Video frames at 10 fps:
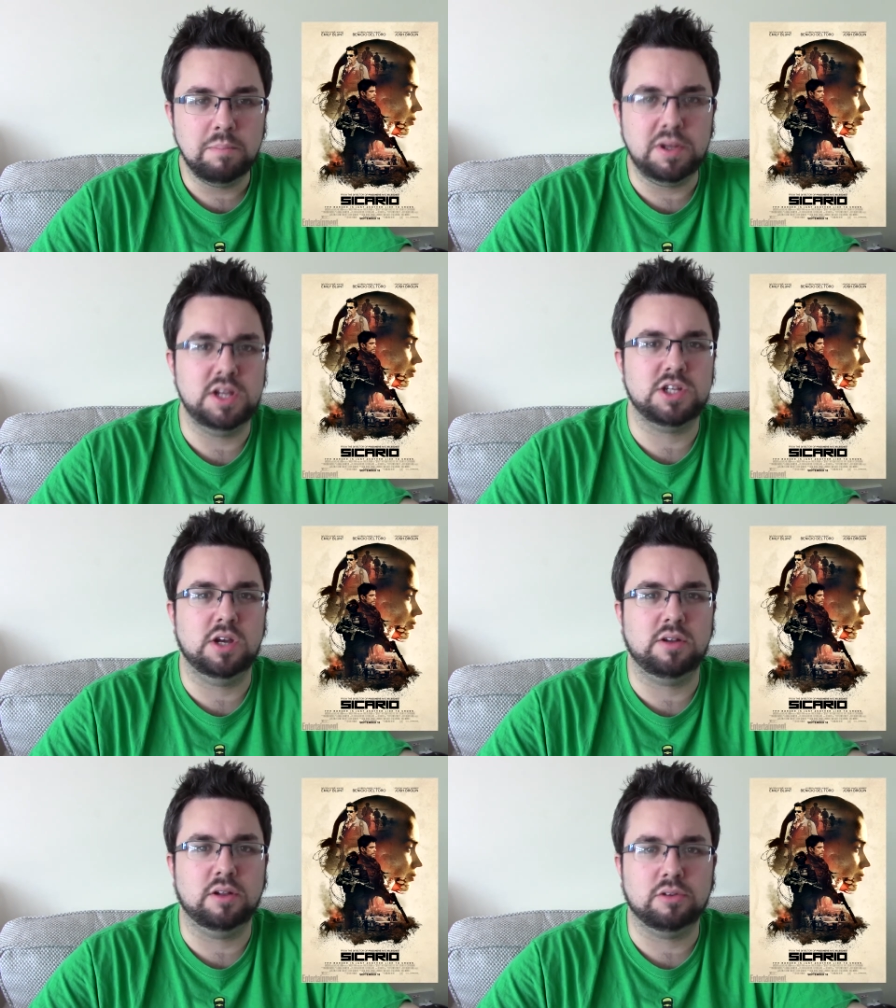
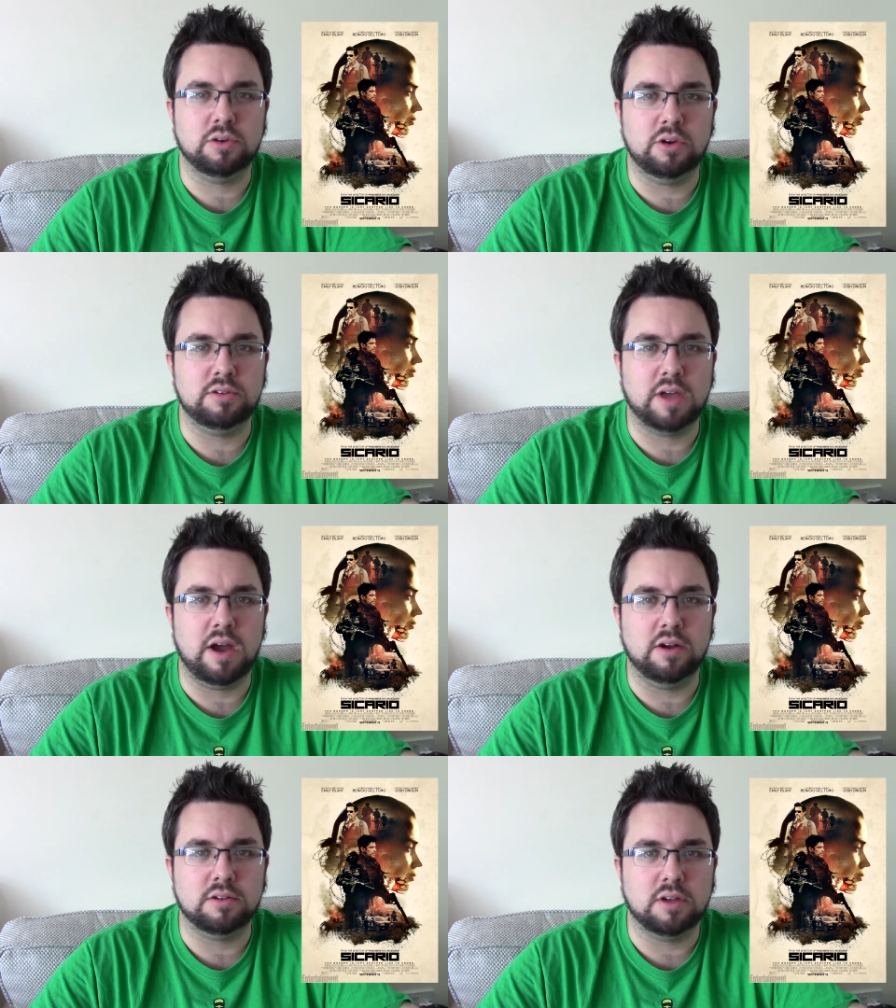Benicio del Toro's
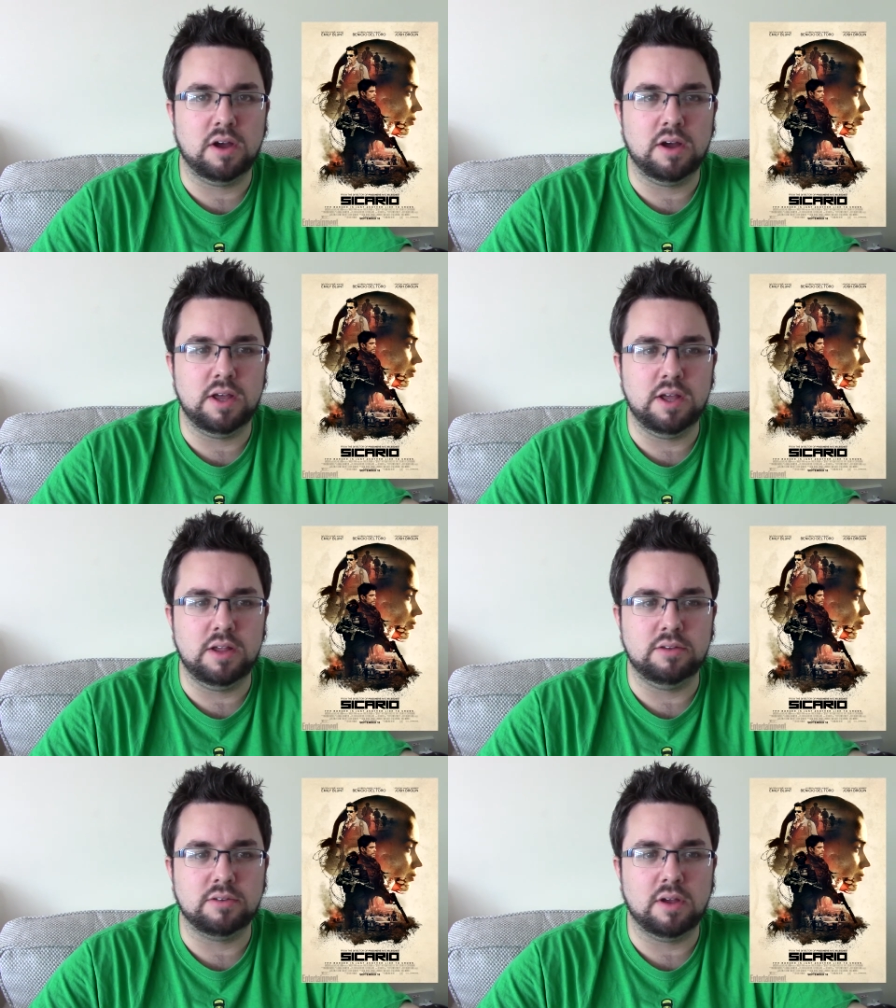character
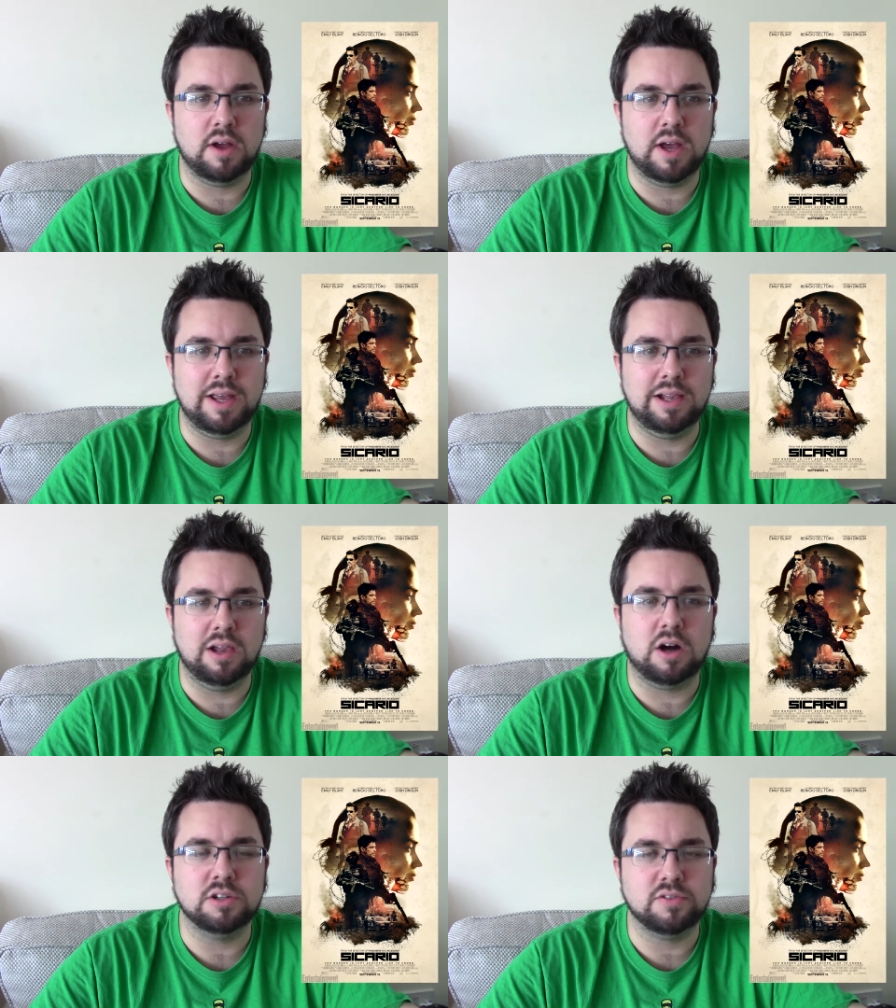is a
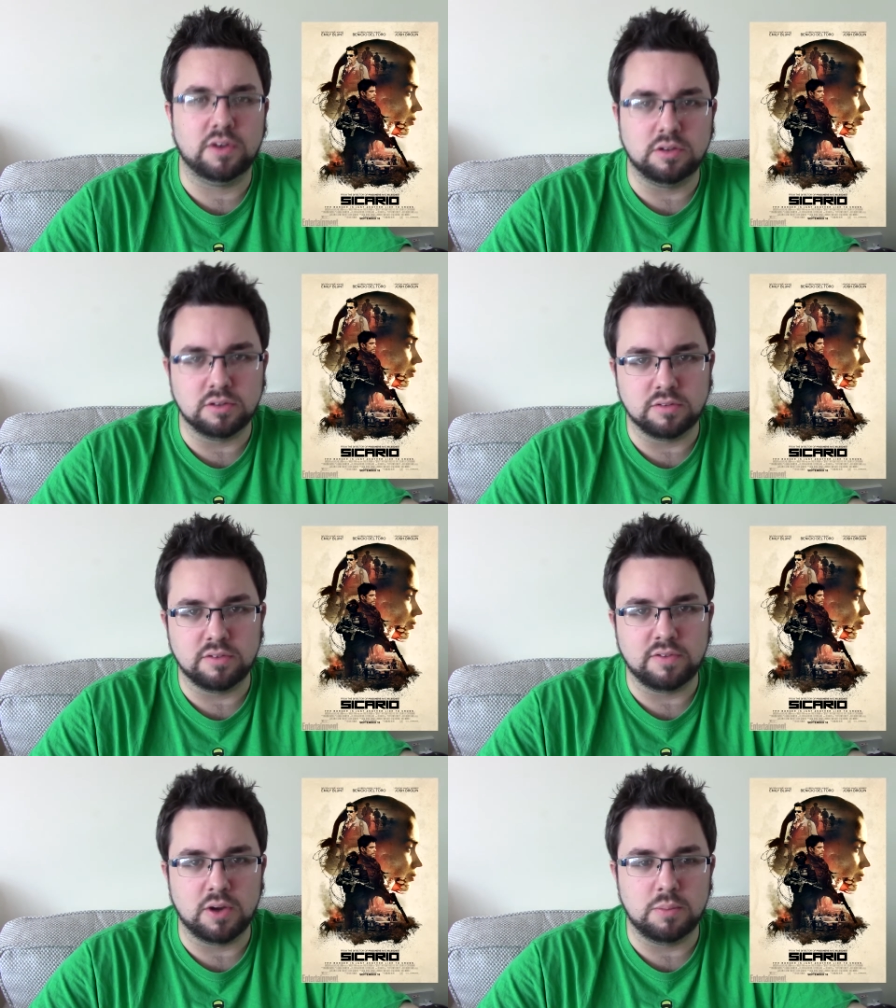large focus of the
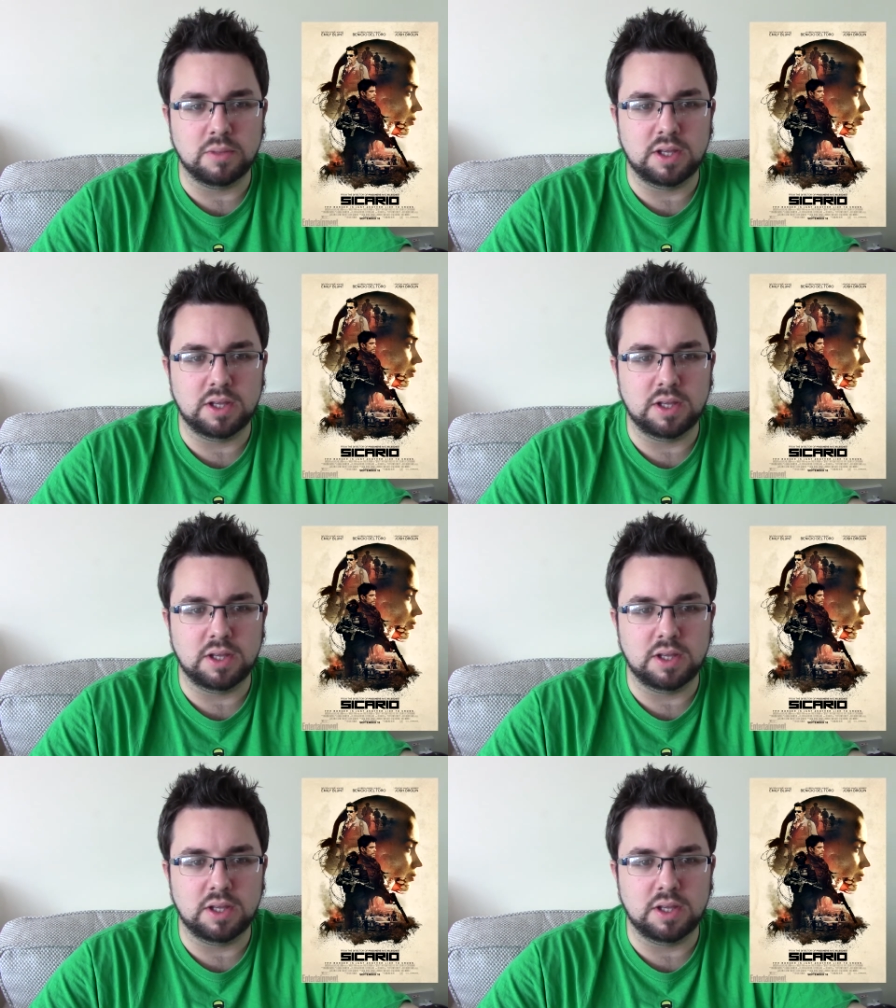film.